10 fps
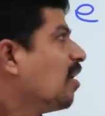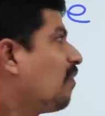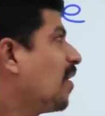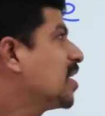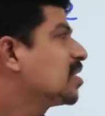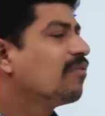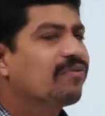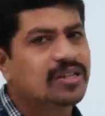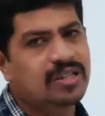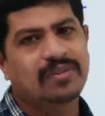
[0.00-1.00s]
Phi is some
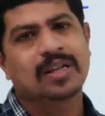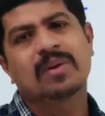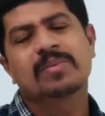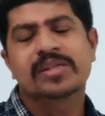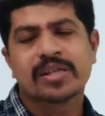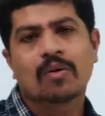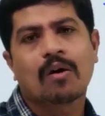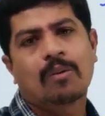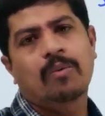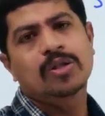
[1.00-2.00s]
phase shift that may be 0
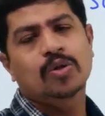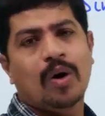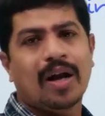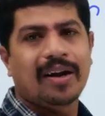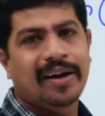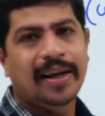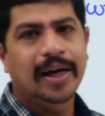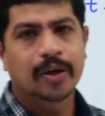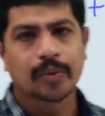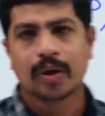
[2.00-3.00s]
or positive or
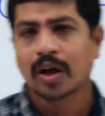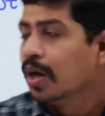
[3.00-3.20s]
negative.